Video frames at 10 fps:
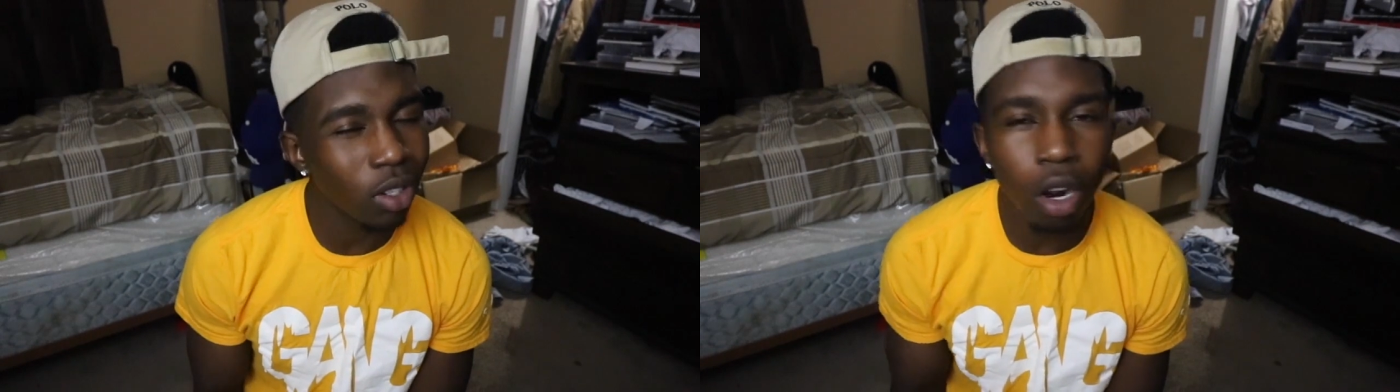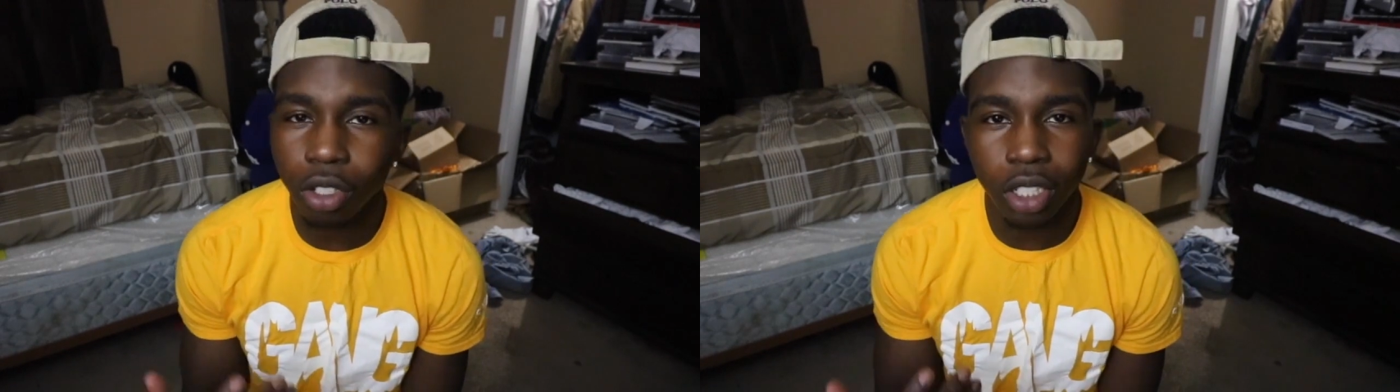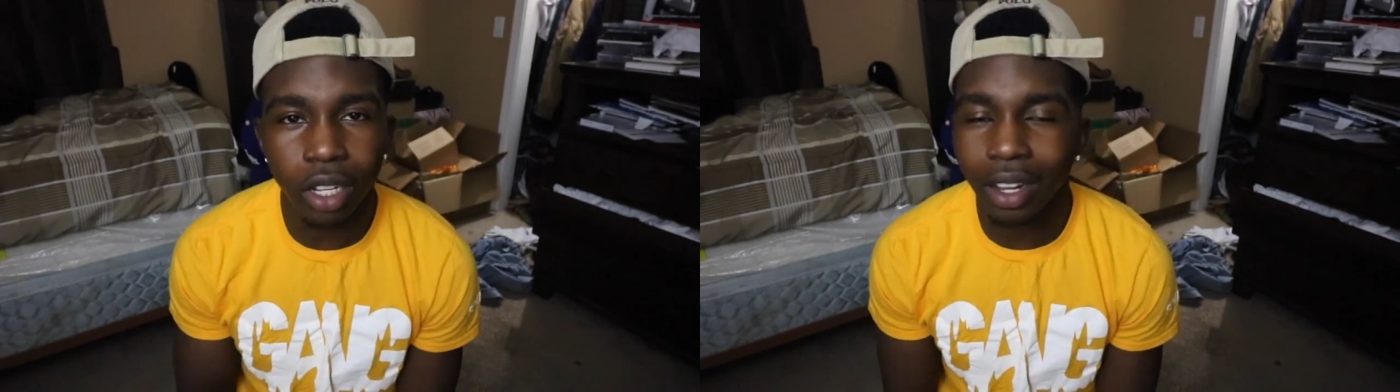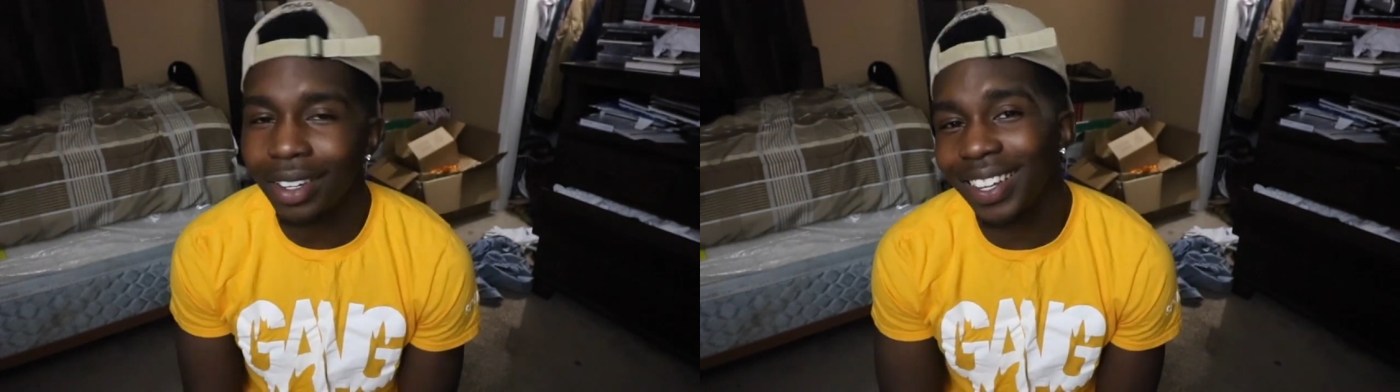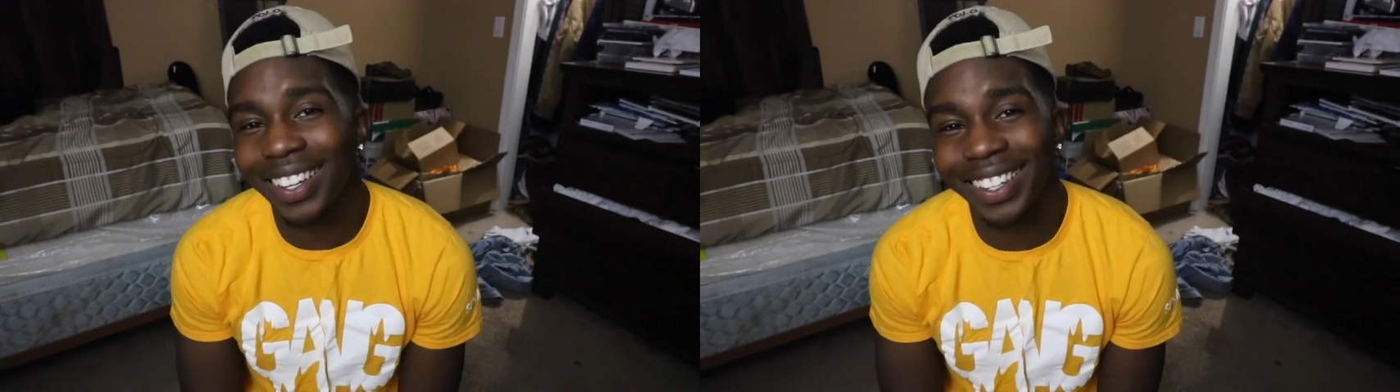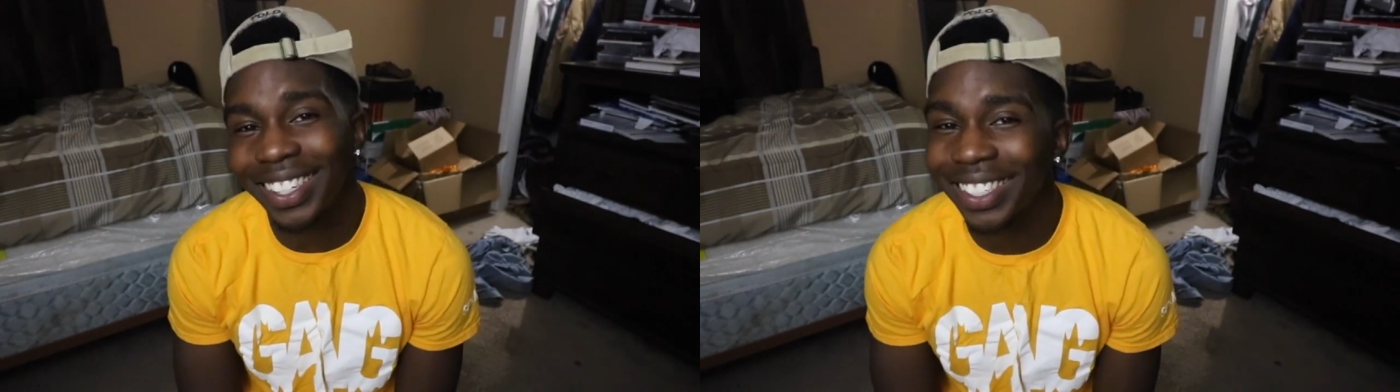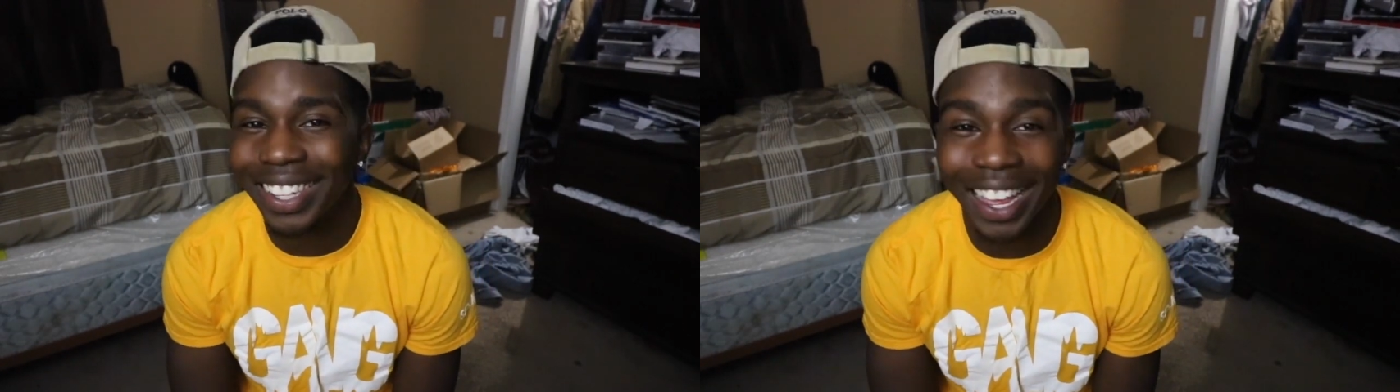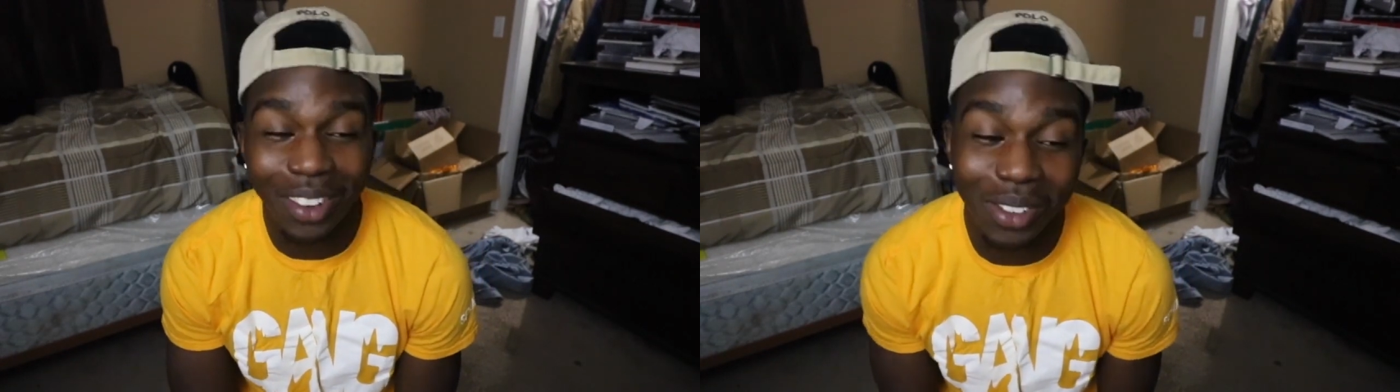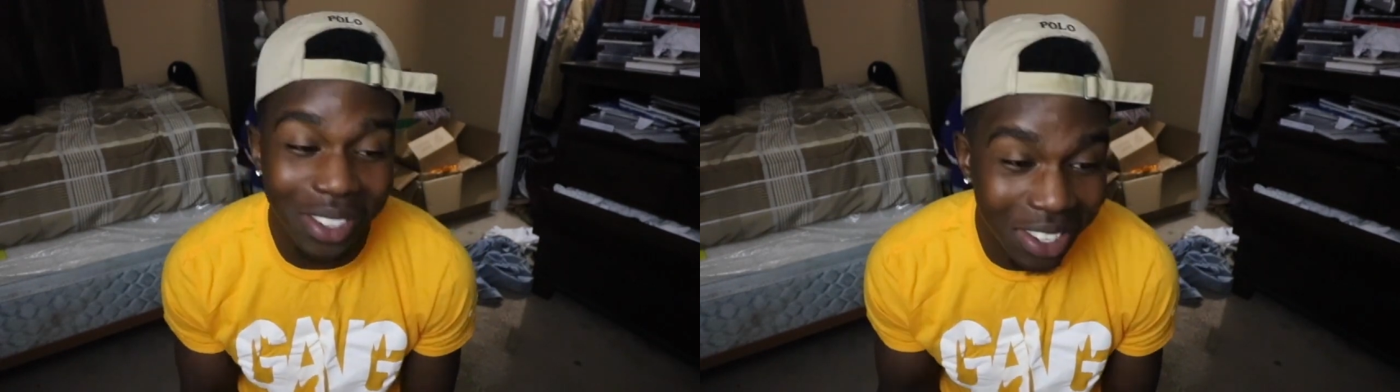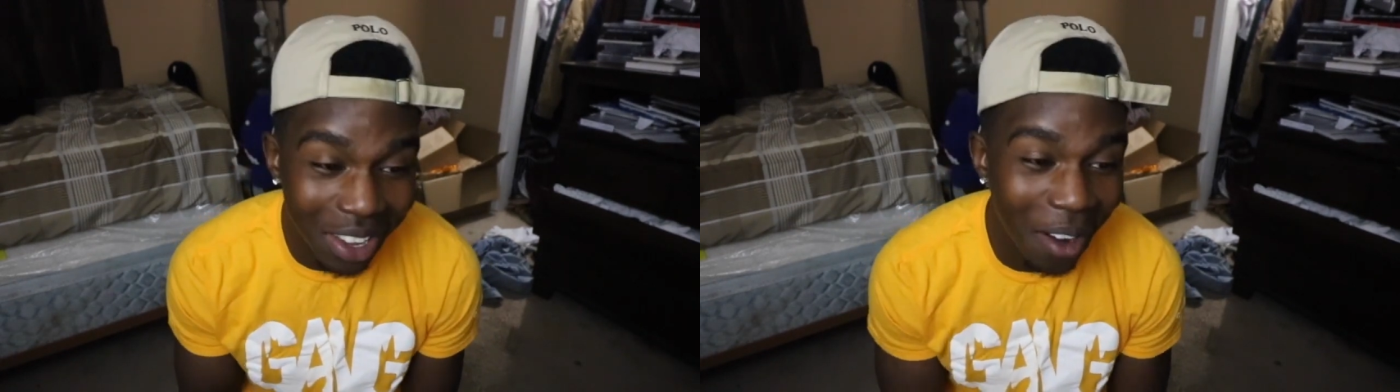You know, just, it's just like
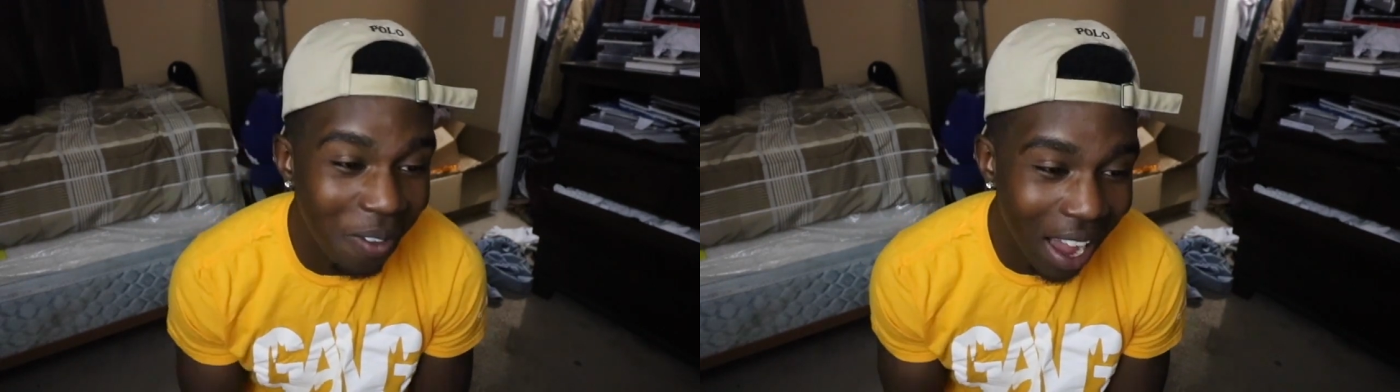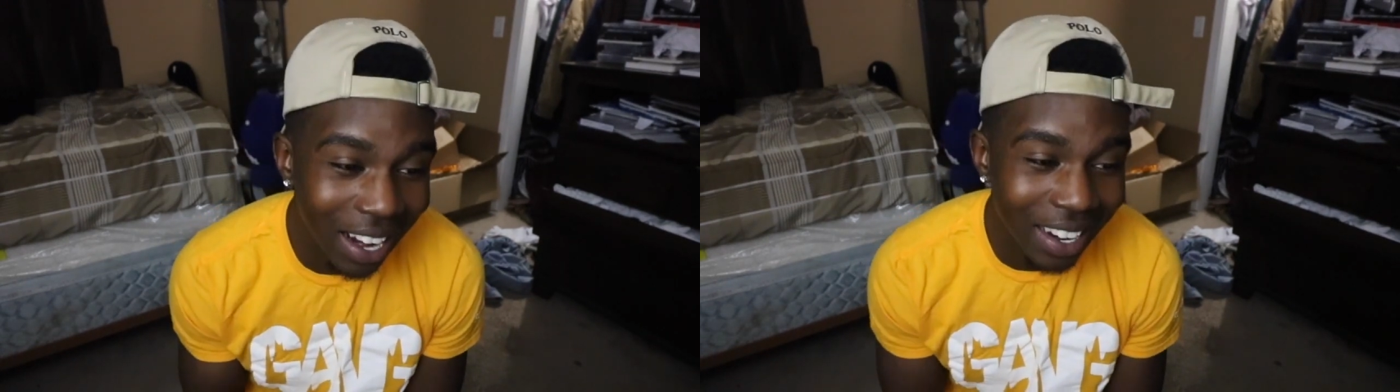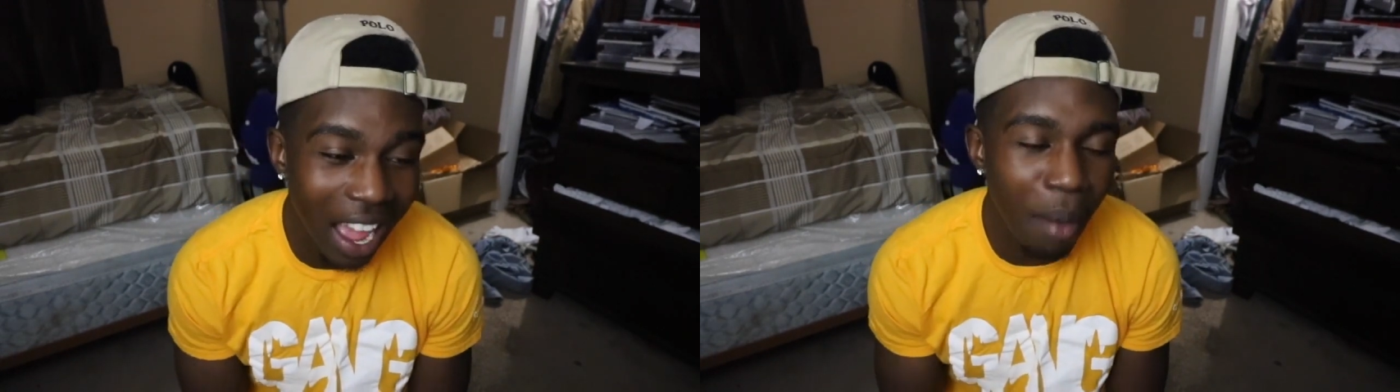stuff like that.